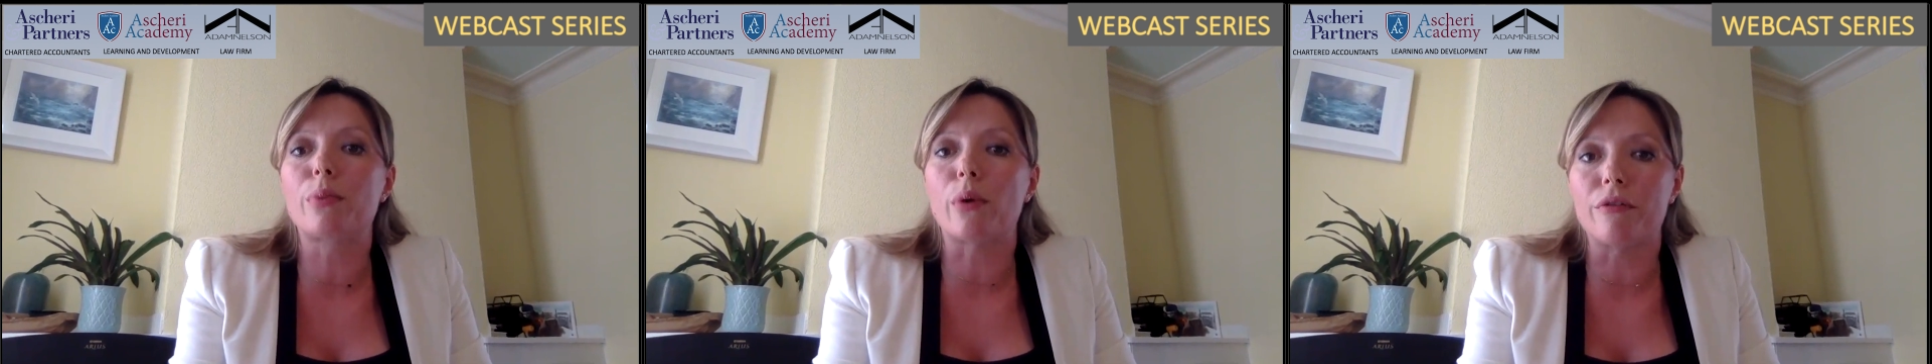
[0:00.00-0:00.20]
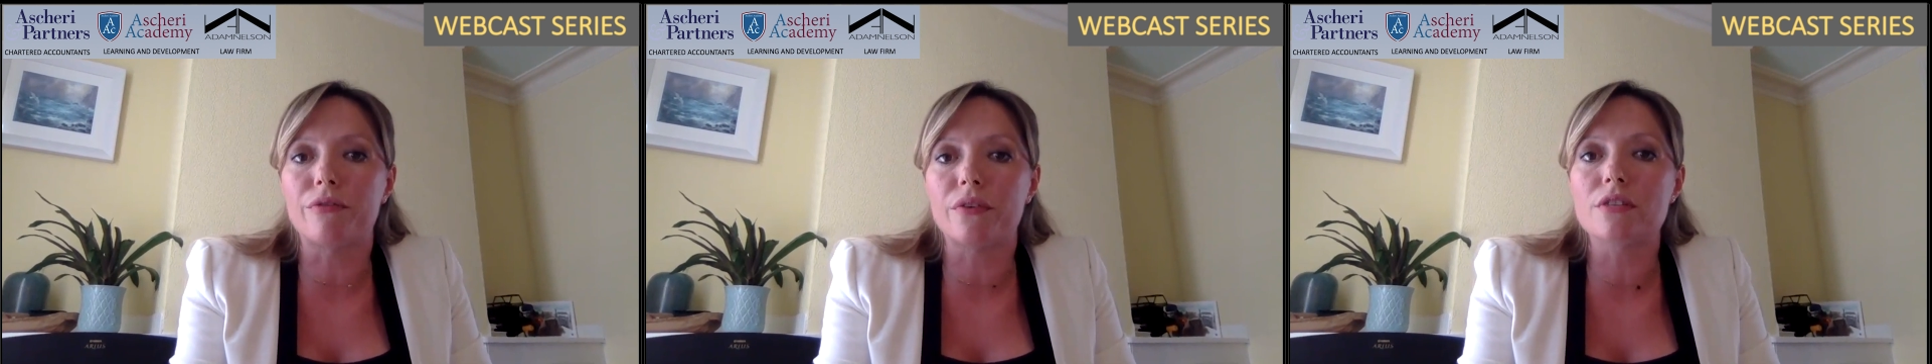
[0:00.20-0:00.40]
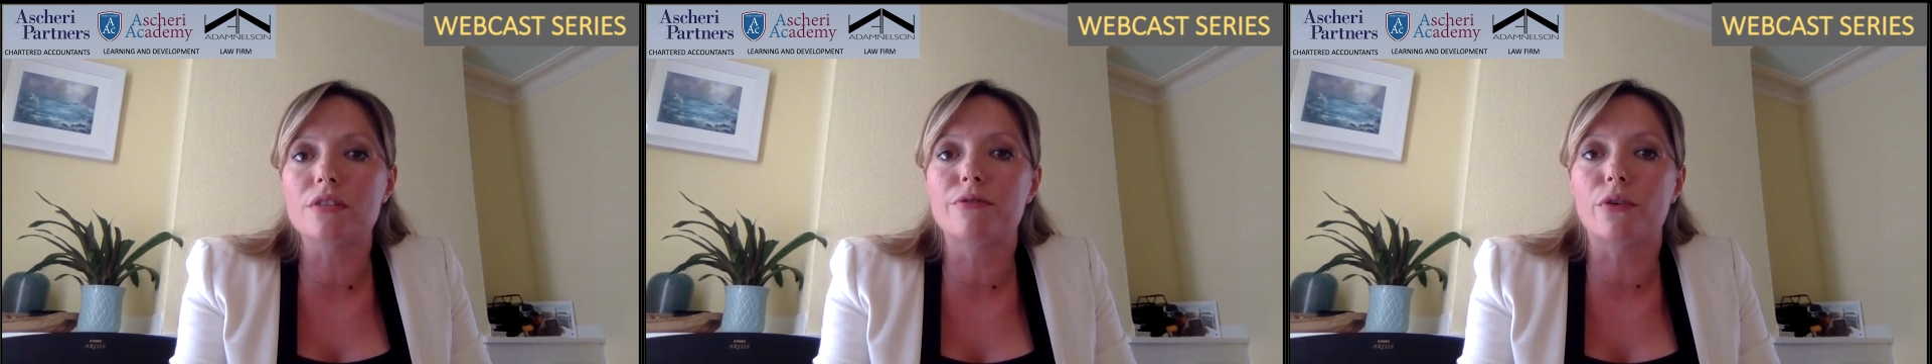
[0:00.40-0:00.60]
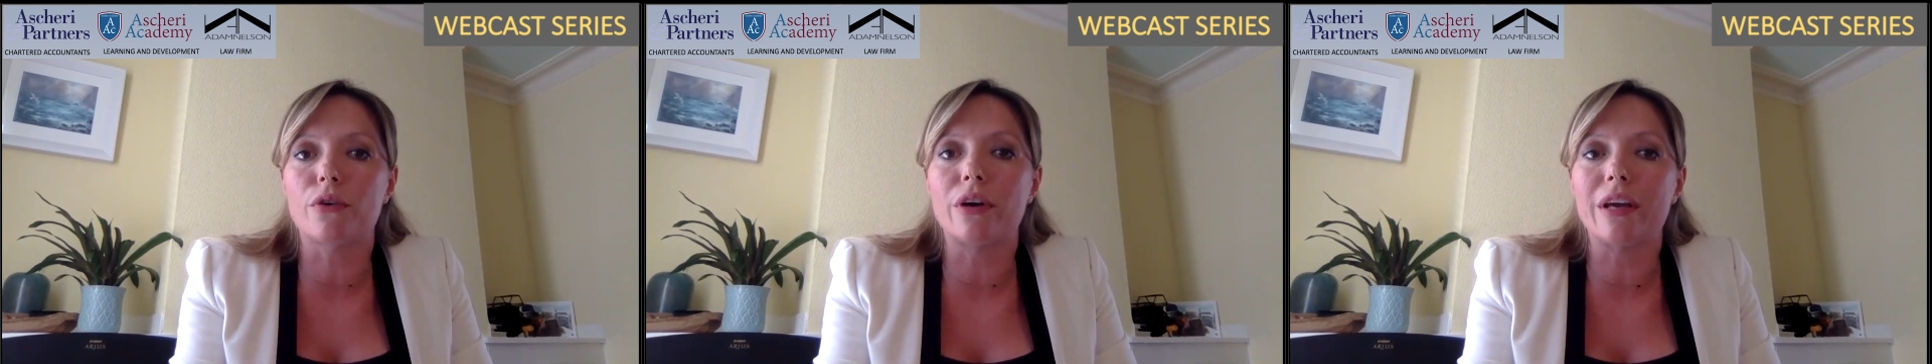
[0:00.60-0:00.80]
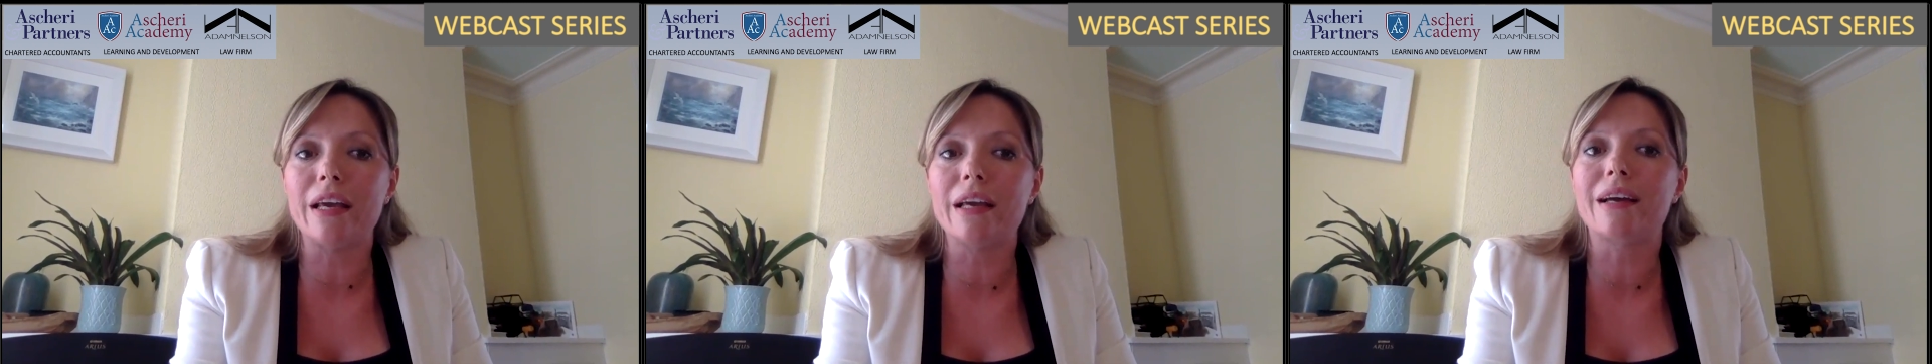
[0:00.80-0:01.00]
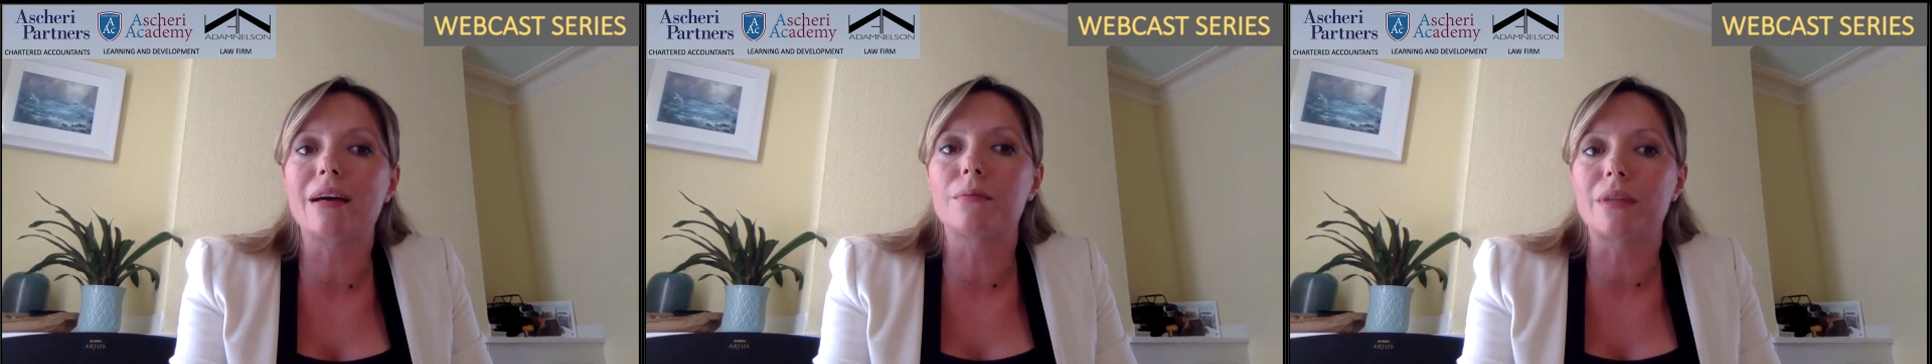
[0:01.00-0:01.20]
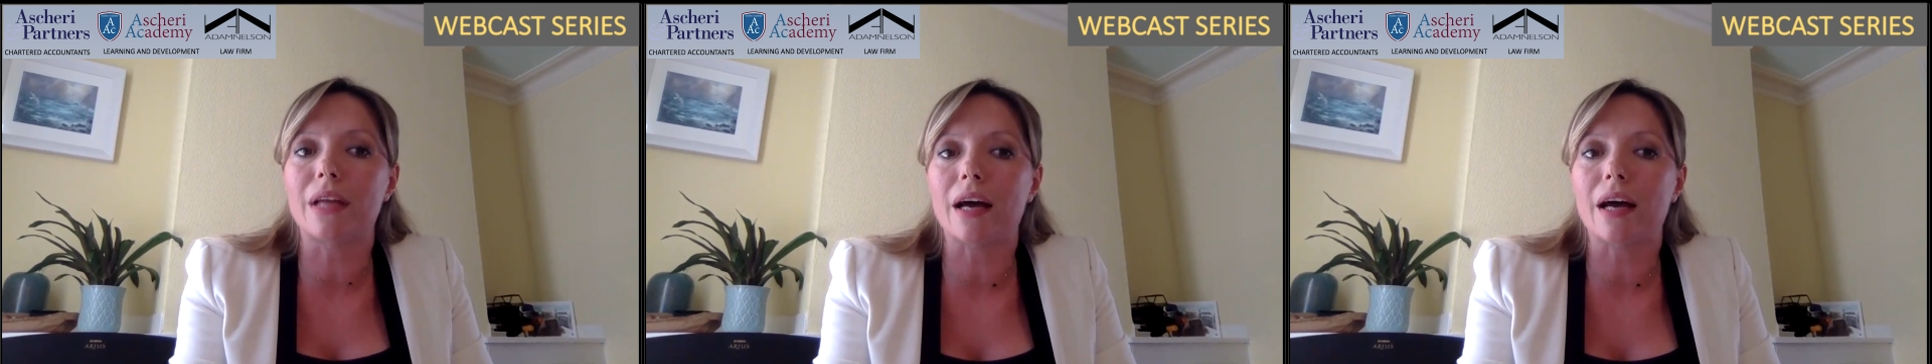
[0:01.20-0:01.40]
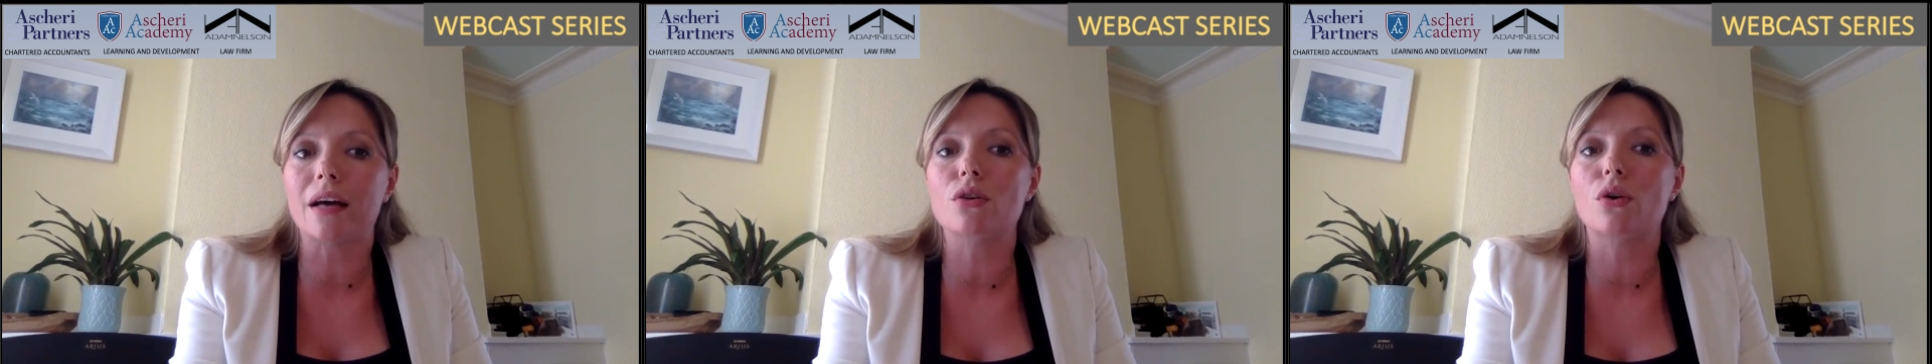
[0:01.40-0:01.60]
profits for income
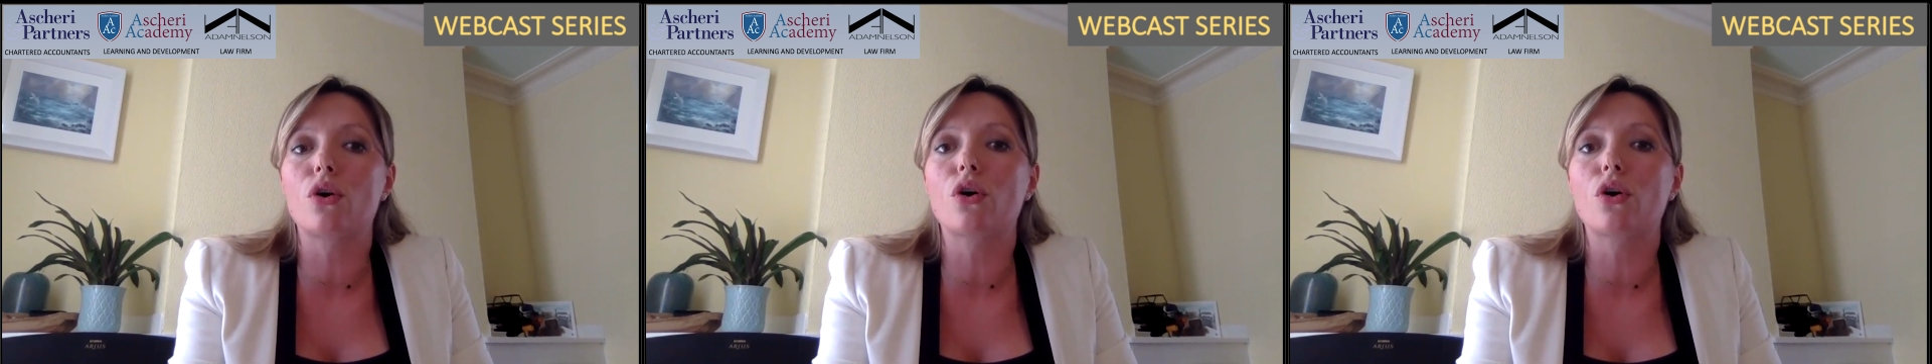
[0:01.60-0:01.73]
tax